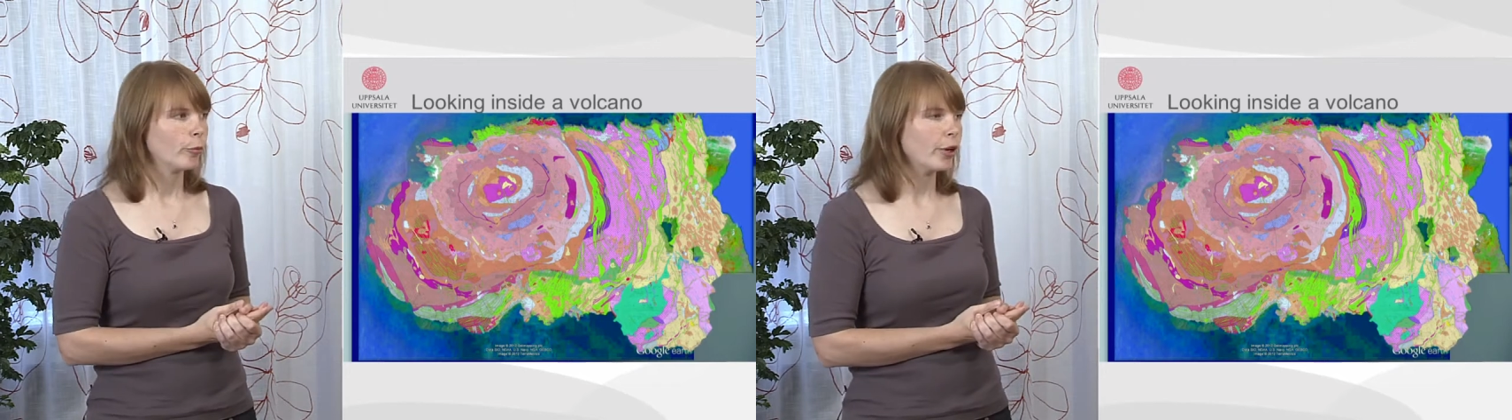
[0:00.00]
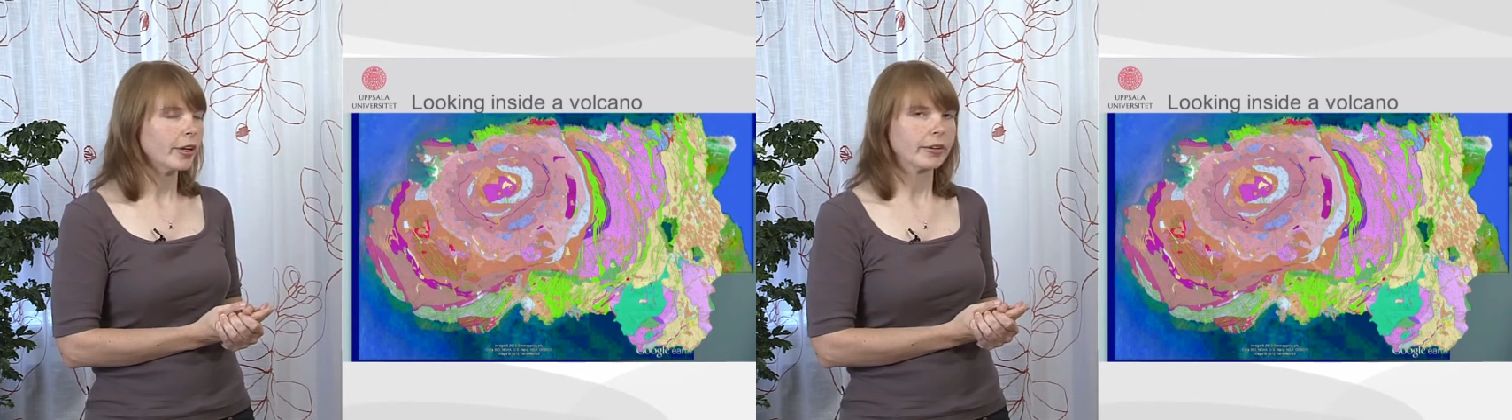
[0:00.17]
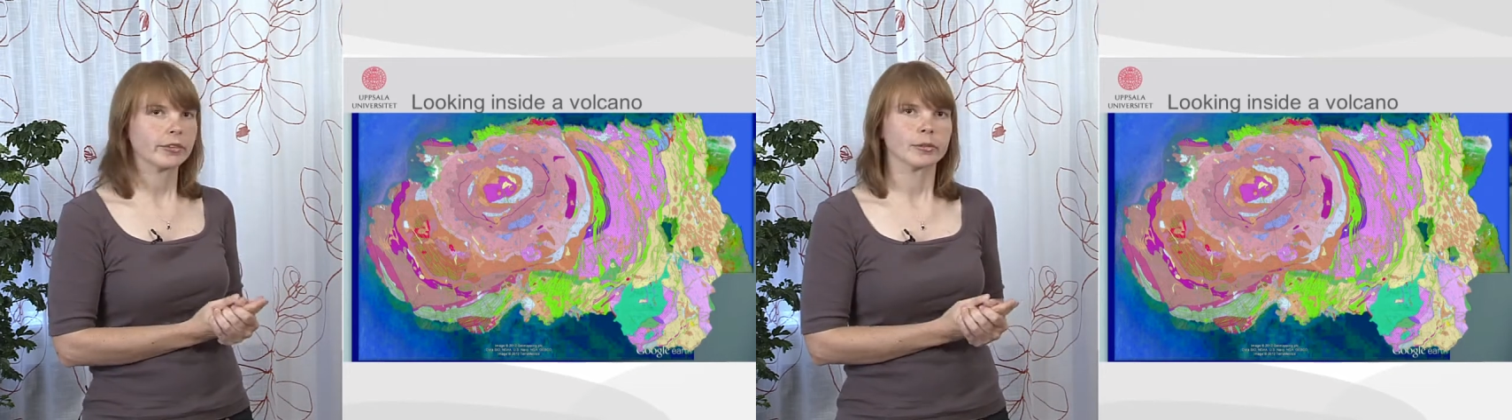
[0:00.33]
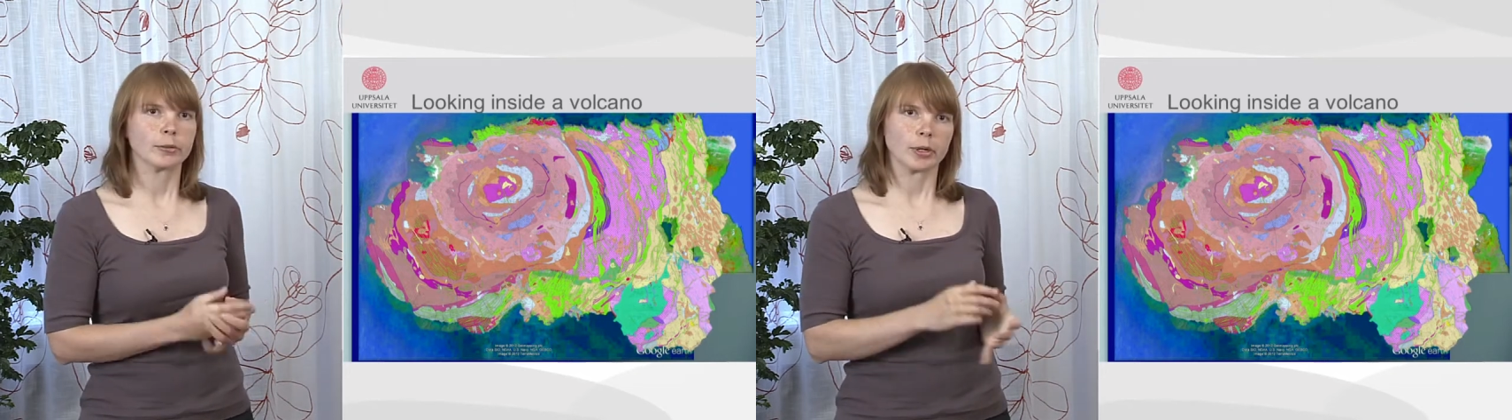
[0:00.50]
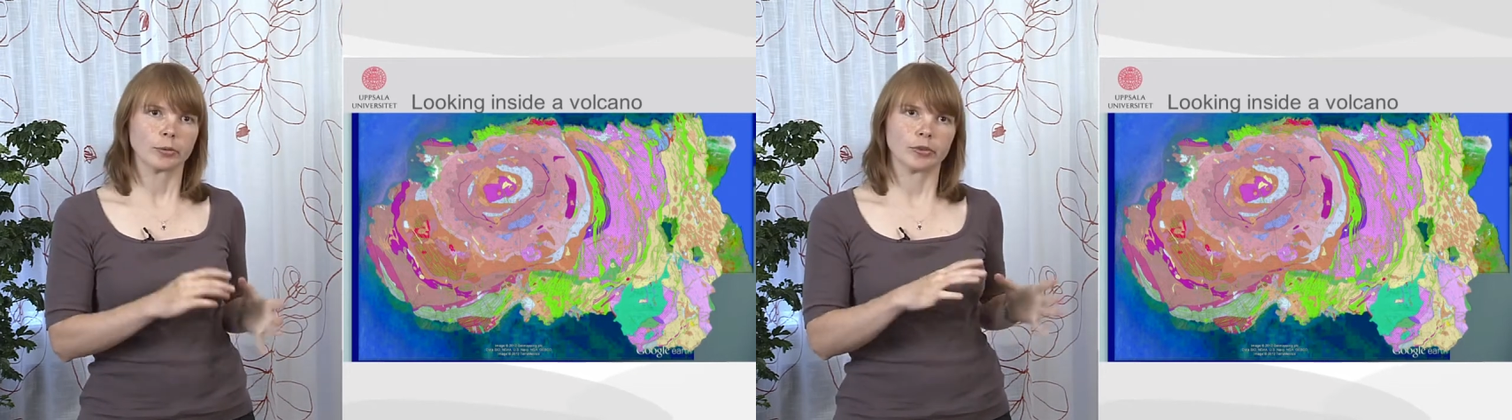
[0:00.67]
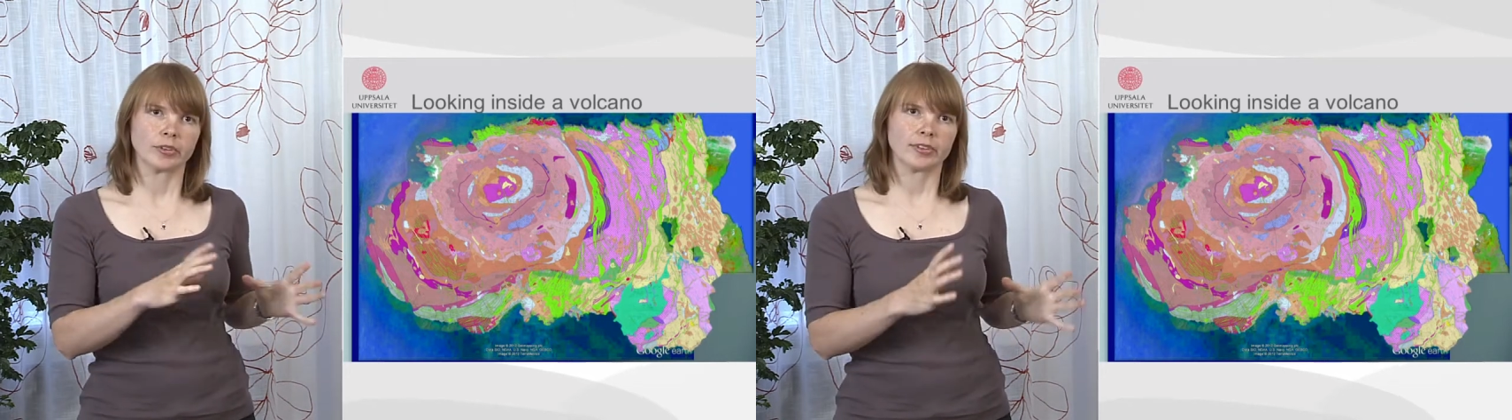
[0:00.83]
rings
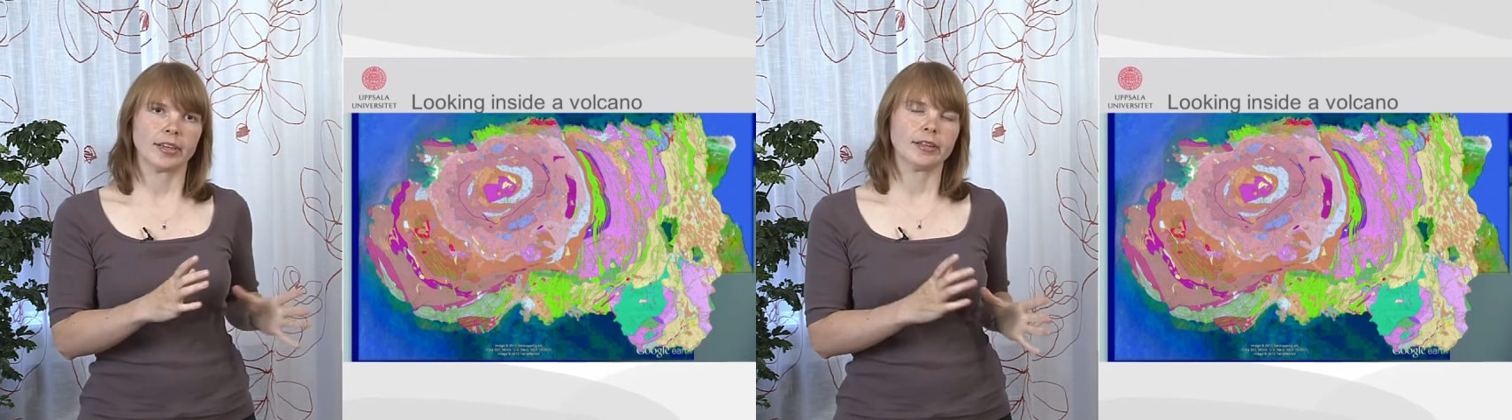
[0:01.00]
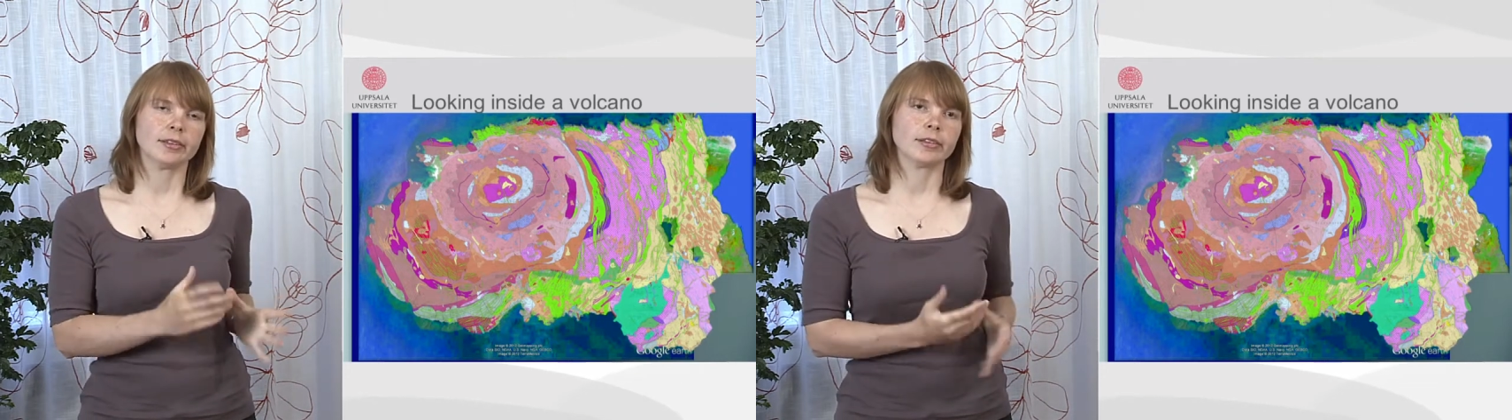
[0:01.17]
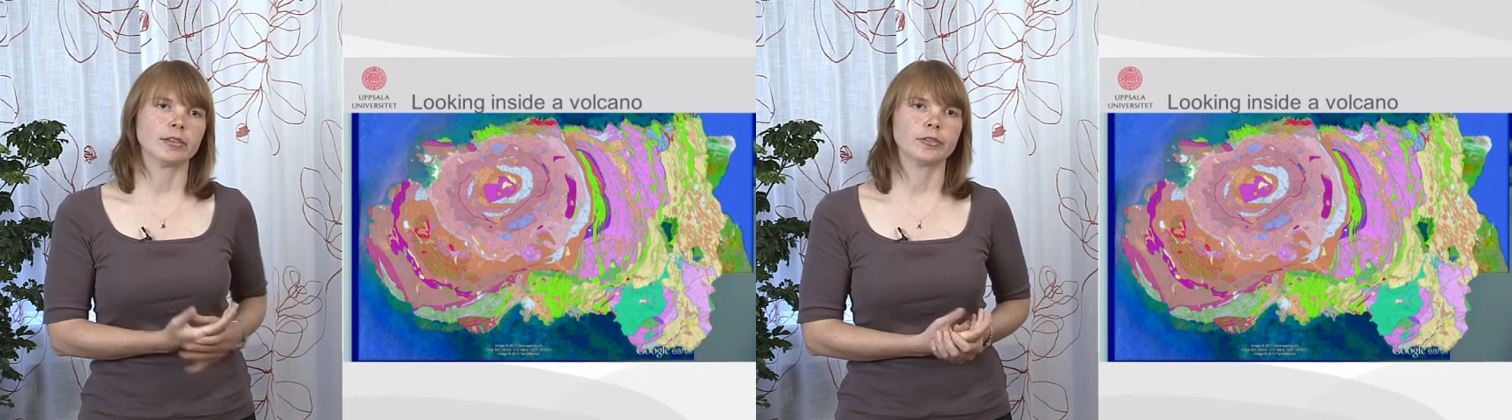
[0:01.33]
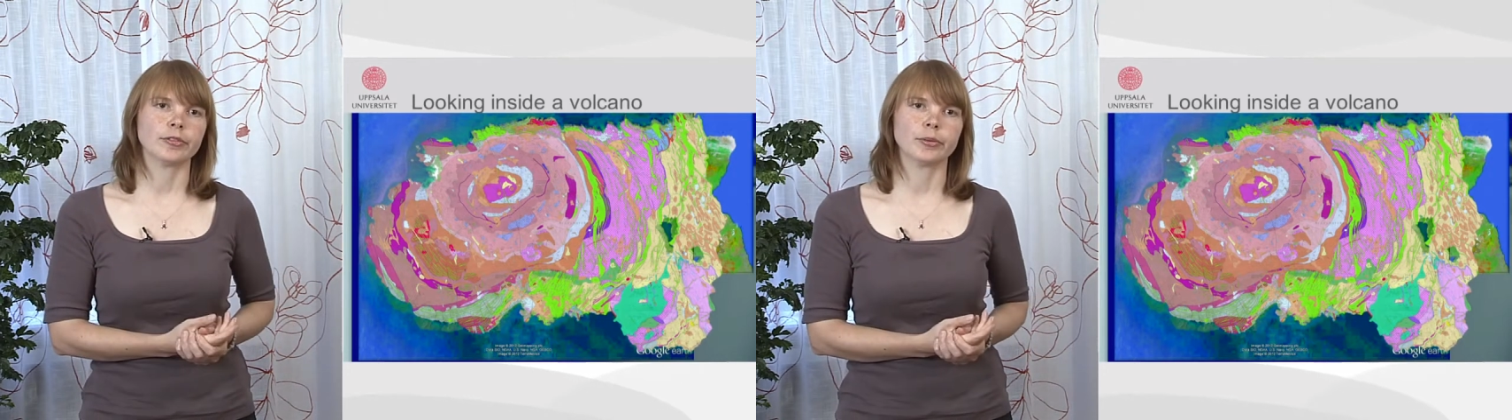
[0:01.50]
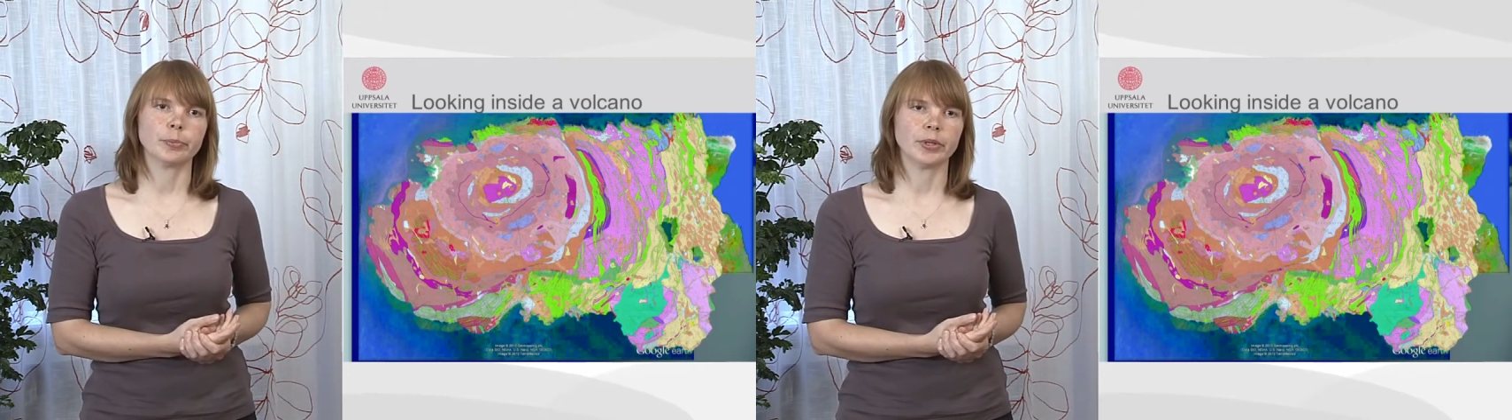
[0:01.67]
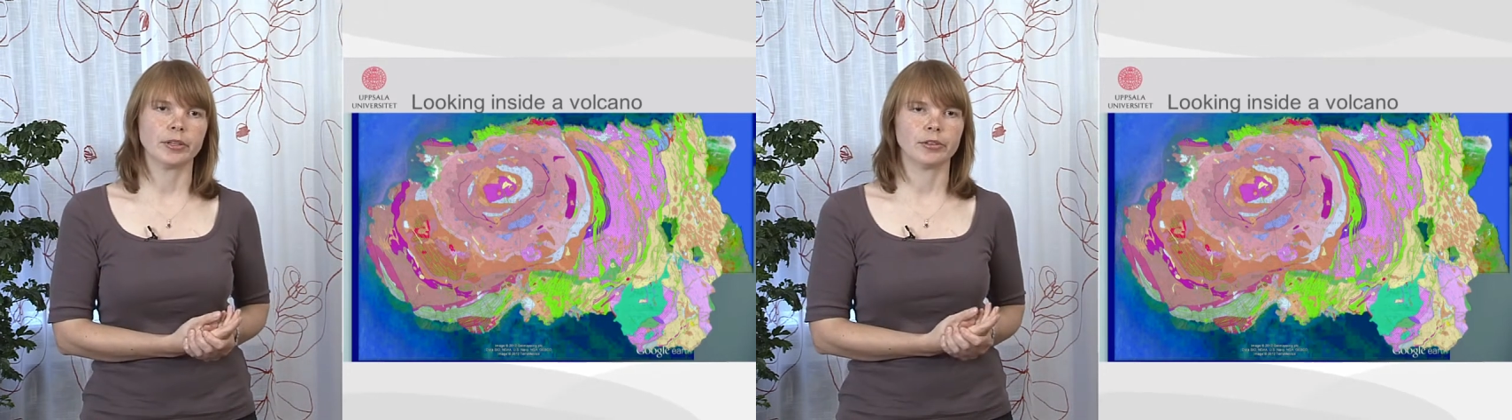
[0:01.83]
around the center of the
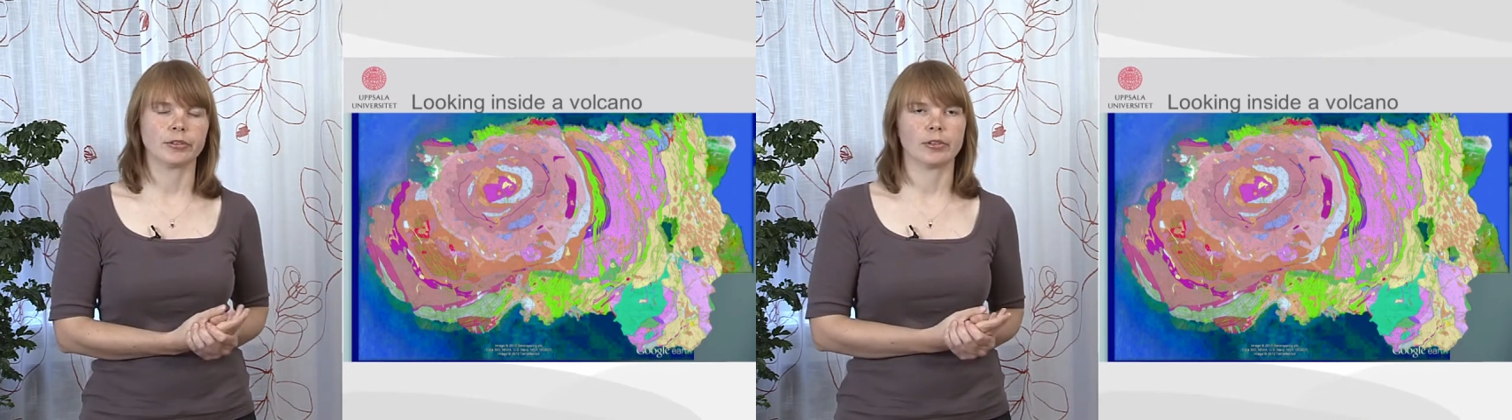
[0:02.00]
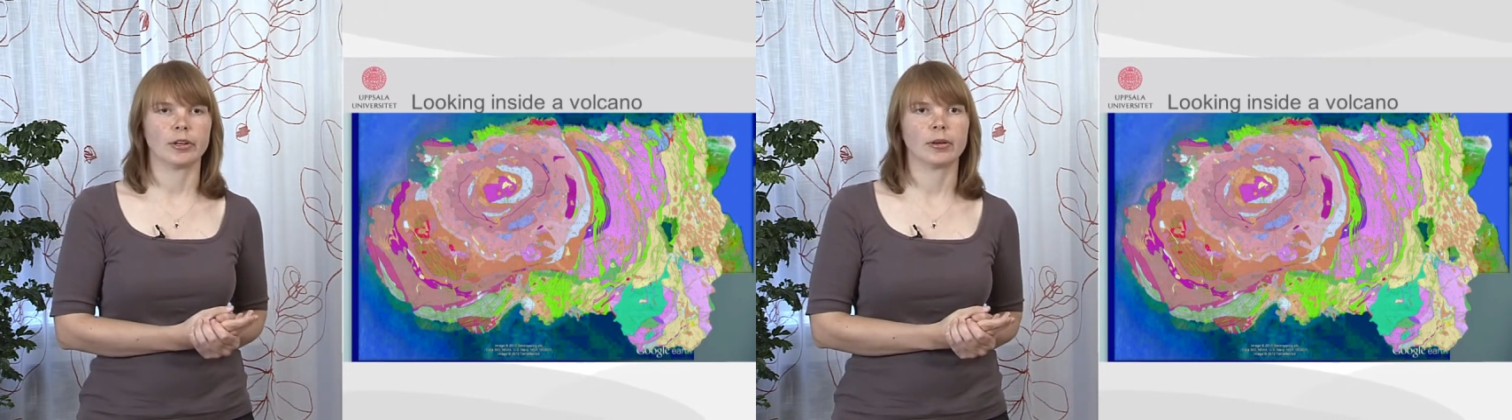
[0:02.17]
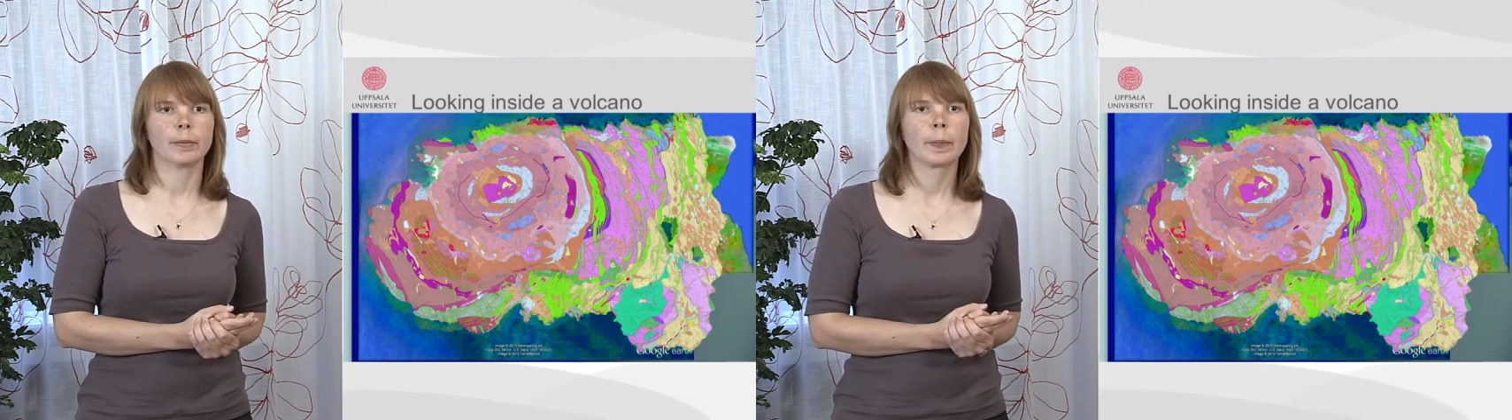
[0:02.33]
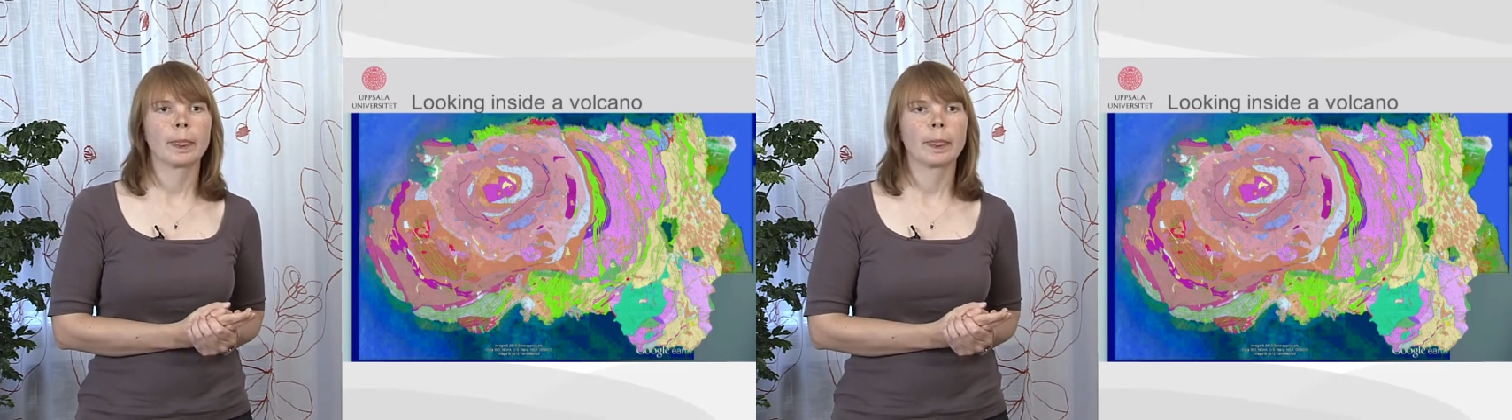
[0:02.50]
peninsula.